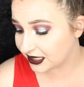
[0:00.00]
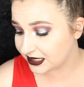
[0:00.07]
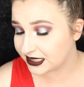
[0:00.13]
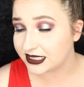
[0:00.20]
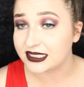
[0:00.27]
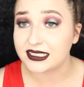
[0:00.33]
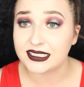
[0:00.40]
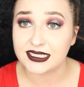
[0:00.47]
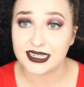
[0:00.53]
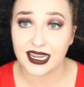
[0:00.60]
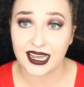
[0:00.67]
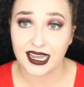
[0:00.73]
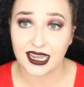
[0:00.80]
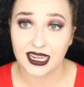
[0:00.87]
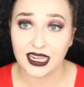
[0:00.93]

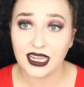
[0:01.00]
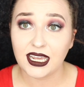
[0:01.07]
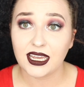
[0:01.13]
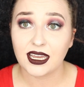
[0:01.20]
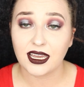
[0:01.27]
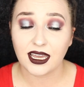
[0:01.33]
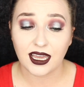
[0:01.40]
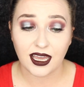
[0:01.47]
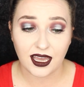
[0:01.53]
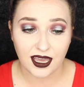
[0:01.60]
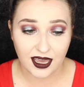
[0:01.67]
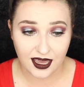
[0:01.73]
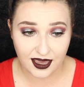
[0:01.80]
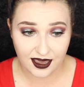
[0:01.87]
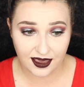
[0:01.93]
today,
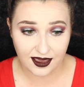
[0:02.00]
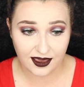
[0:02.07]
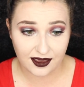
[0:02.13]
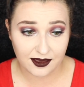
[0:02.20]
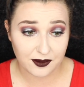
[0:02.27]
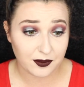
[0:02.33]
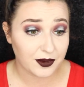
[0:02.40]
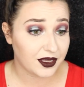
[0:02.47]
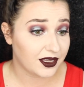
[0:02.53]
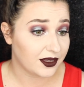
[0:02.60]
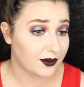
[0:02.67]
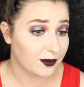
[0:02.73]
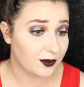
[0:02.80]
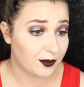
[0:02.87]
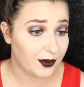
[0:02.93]
um,
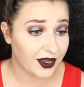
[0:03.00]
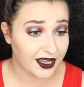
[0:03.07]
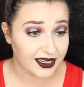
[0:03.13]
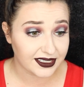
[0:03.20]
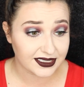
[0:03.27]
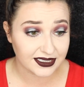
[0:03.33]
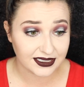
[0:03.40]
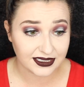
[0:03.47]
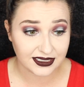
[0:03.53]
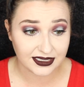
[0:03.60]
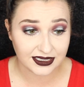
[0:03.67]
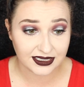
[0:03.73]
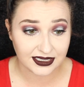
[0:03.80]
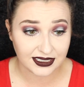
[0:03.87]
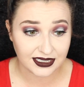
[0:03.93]
but
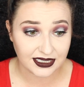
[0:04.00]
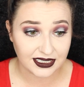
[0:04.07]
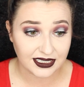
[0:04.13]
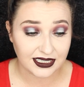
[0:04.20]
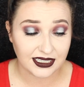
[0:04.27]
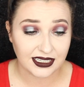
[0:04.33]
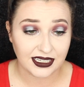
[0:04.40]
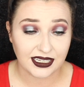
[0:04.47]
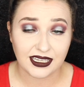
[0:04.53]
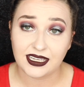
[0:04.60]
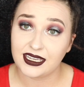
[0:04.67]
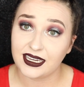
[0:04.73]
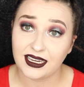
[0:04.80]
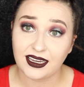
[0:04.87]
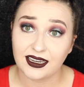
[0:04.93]

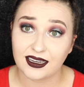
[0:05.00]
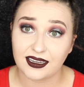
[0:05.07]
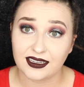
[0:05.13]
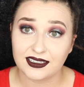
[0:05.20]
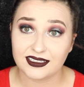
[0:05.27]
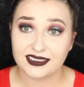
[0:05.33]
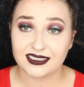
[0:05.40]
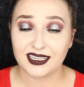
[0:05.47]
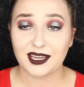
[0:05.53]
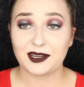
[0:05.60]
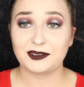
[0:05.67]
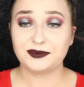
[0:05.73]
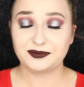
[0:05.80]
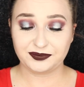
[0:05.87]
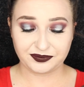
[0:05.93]
yeah.
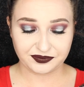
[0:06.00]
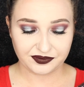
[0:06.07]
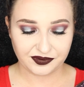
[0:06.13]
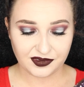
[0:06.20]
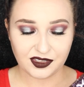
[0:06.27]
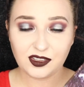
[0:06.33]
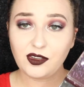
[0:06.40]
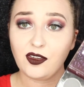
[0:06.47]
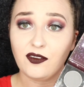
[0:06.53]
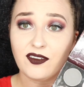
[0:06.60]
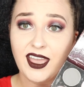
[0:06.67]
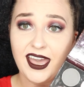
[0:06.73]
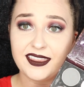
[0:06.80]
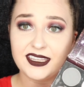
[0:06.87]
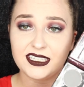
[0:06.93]
So,
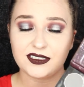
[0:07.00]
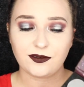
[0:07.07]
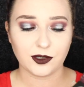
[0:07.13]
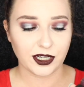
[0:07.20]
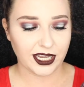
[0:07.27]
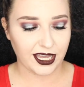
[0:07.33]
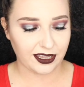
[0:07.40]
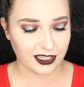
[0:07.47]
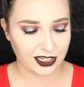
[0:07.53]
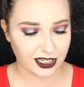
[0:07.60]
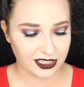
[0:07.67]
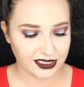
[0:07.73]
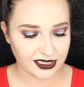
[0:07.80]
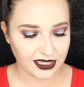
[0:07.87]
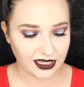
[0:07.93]
got these four
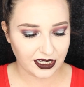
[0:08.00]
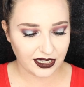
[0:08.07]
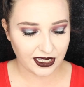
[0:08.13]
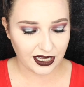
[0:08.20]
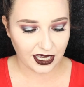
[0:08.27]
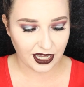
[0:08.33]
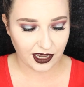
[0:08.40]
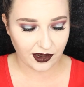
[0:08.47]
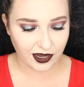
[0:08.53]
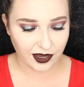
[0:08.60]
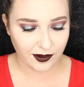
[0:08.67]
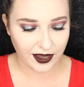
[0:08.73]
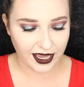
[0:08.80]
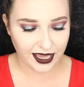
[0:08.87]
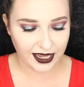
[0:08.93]
colors. I'll
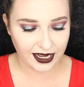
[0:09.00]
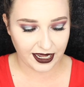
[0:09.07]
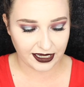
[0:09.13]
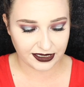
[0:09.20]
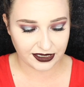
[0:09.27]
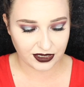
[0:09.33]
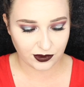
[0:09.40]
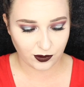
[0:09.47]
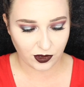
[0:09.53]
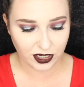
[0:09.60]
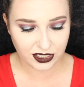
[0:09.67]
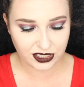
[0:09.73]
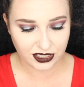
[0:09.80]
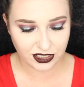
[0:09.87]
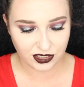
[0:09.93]
go ahead and
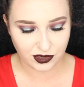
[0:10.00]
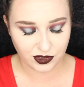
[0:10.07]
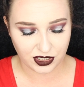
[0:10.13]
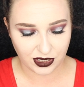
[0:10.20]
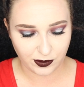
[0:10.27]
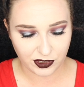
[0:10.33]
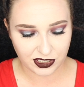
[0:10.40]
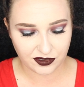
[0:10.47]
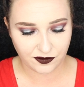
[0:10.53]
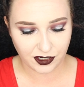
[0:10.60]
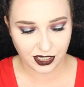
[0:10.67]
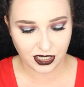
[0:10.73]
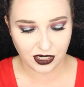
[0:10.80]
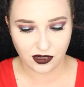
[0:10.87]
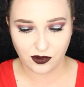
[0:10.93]
swatch the two shimmers
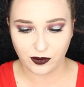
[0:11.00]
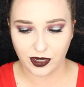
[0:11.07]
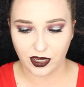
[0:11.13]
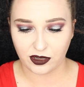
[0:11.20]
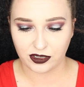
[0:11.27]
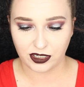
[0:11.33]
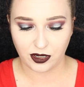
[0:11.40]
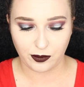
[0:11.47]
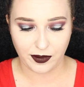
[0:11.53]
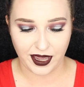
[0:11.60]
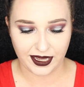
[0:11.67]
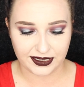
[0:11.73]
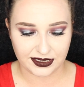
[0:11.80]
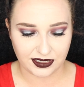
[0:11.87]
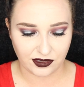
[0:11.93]
for you. We all know
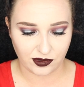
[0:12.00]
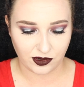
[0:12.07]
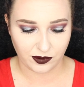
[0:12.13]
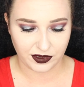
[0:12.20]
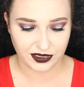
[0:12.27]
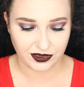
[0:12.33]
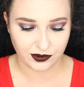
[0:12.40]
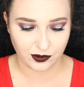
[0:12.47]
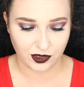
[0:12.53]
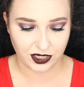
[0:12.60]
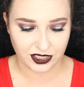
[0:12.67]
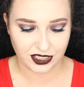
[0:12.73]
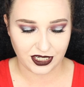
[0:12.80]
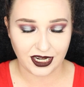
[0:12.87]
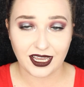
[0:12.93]
mattes don't always
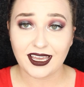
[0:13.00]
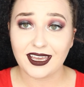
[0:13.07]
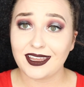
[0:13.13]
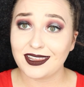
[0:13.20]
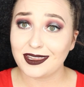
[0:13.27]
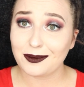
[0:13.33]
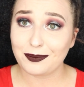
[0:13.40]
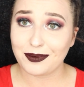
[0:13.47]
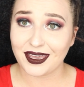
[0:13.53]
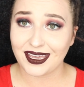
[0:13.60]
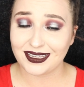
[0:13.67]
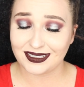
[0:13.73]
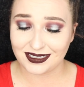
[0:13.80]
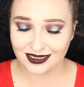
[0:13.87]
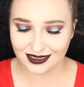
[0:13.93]
swatch the
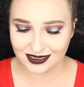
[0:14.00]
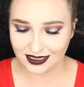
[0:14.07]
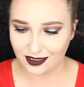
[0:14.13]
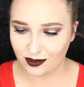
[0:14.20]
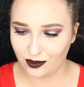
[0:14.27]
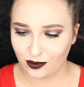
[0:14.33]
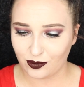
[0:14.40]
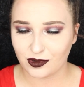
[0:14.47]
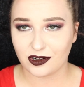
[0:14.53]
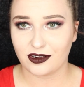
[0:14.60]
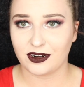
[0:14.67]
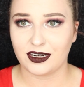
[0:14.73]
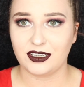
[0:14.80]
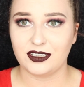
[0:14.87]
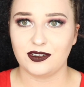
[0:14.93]
best, so we're
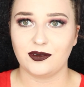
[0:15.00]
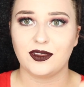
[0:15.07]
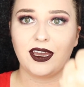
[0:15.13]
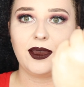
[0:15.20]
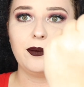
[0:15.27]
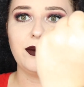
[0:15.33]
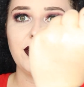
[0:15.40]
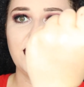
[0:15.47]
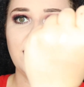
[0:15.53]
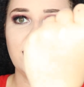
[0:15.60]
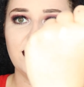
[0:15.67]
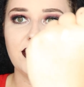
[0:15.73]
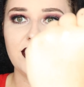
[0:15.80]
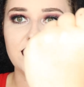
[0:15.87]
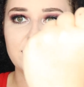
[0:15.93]
not going to do that. But
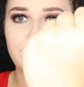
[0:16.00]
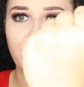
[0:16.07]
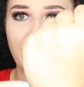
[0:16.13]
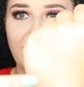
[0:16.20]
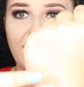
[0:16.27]
here is my